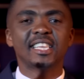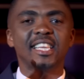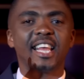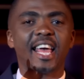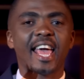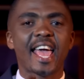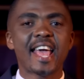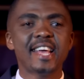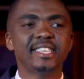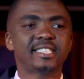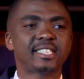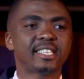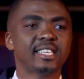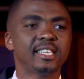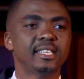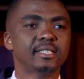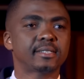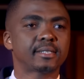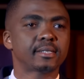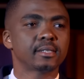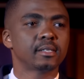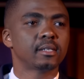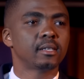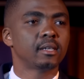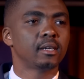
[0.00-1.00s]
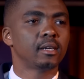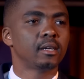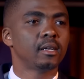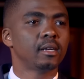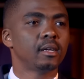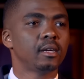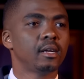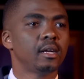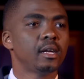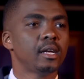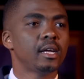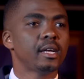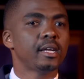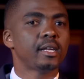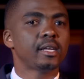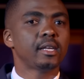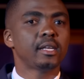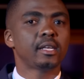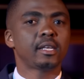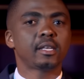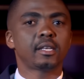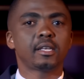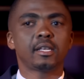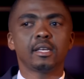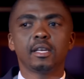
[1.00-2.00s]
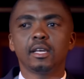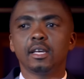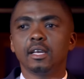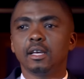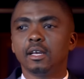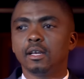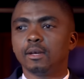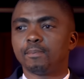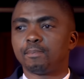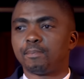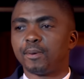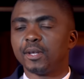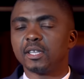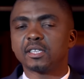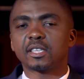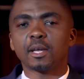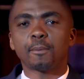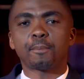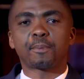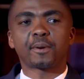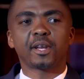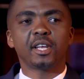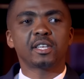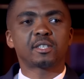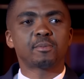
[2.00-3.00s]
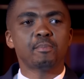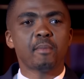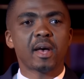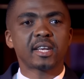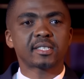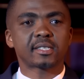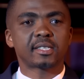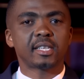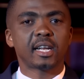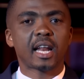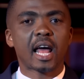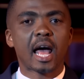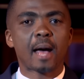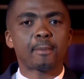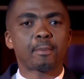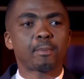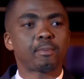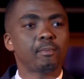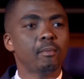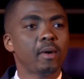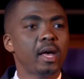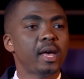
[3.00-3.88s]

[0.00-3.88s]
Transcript: in the 80s, he built the bridge, messed it up.